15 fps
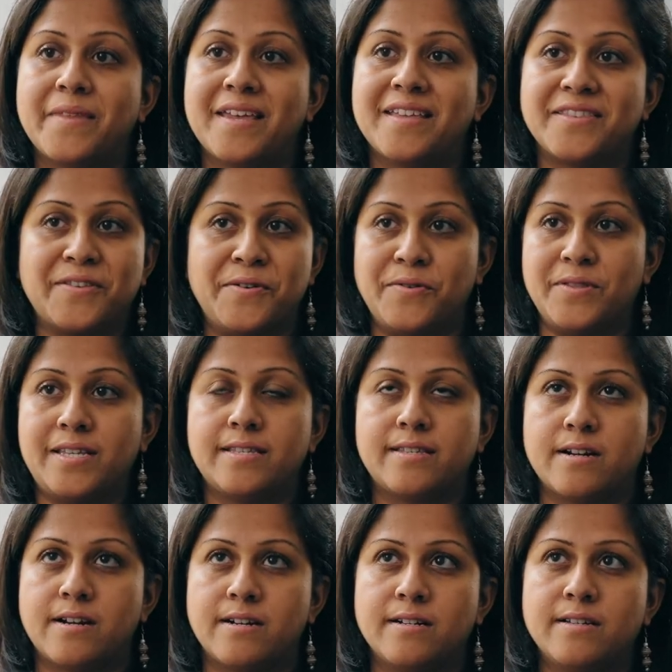And so these
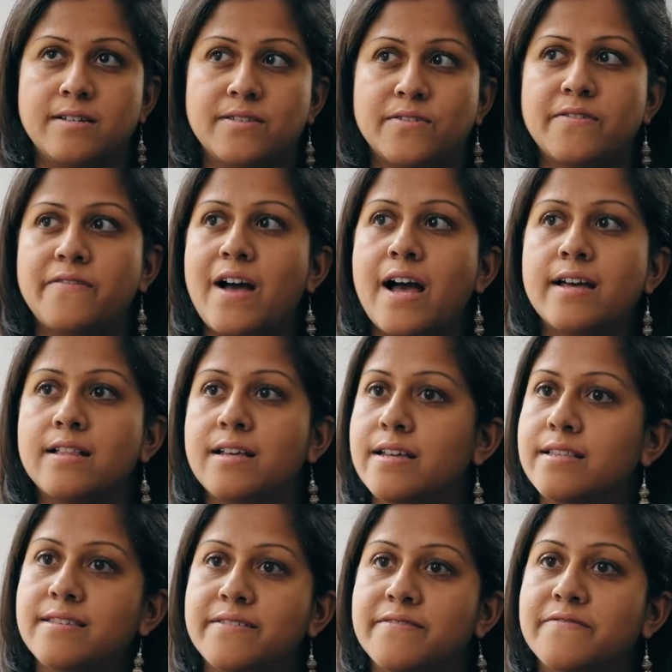are sort of
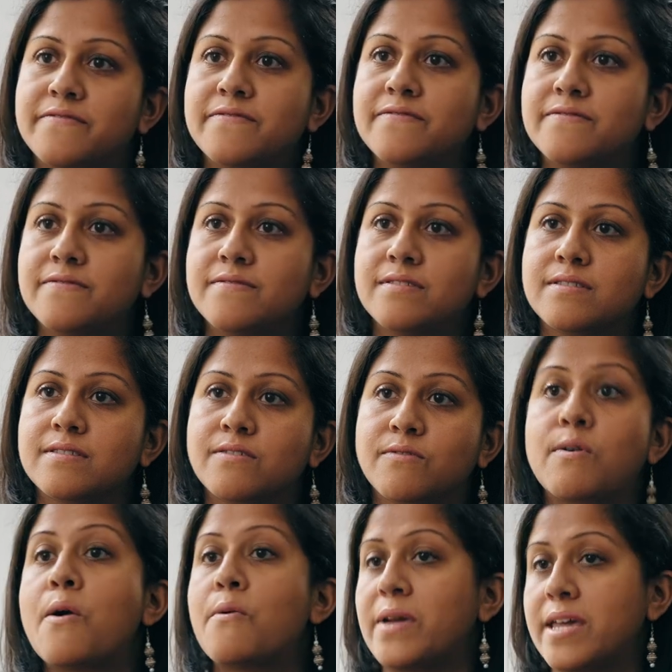highlights of
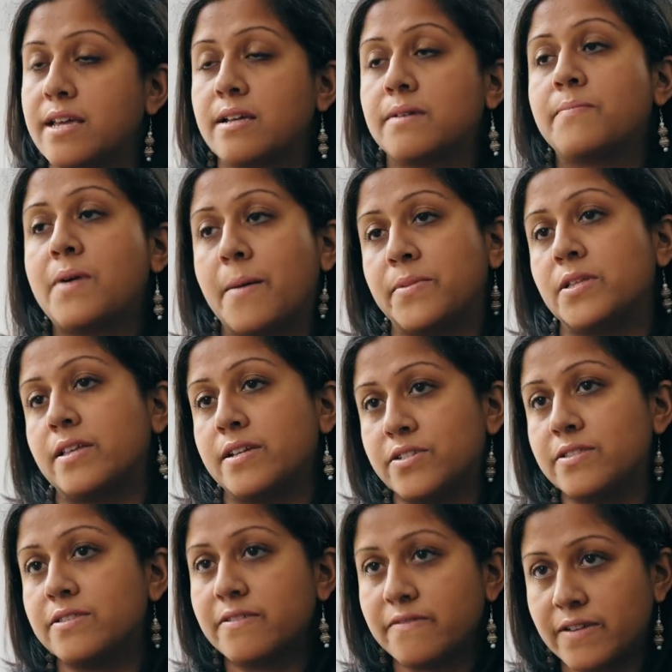growing
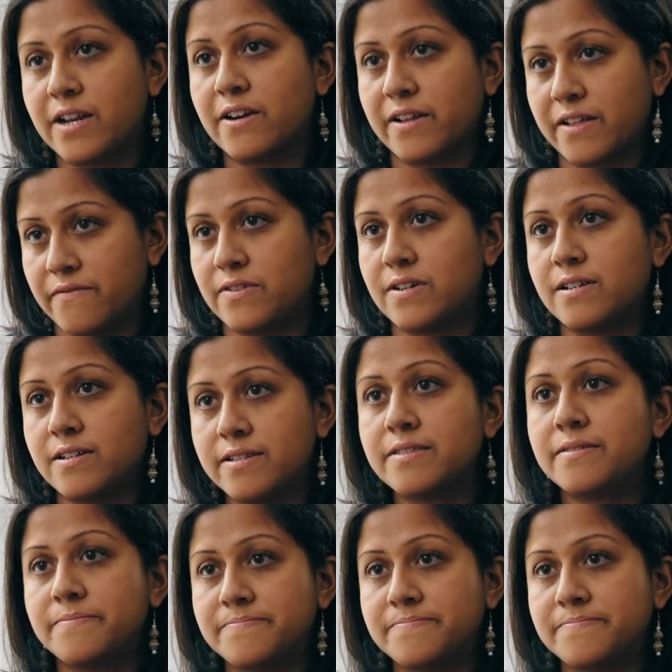populations of caregivers.